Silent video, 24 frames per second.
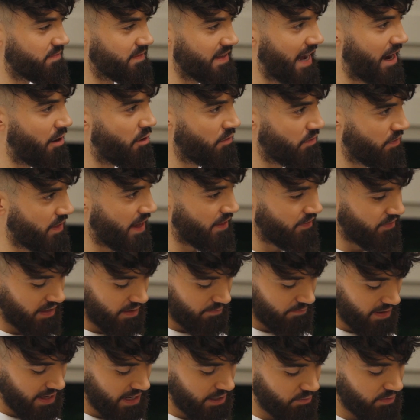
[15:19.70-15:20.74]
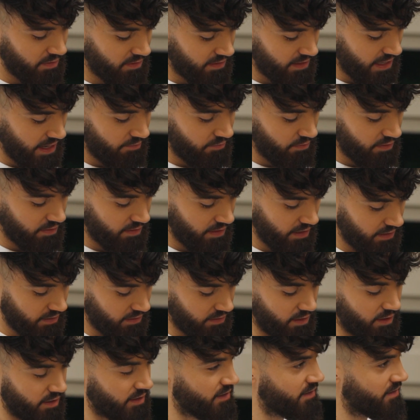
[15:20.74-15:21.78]
Now and then they're made with savoury
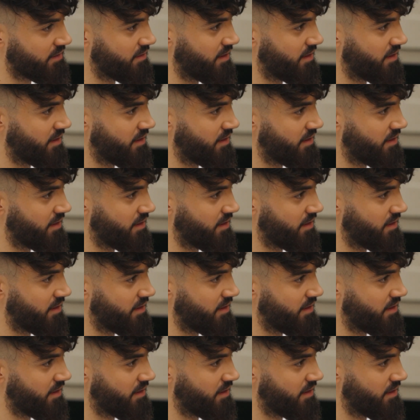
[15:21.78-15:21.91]
things like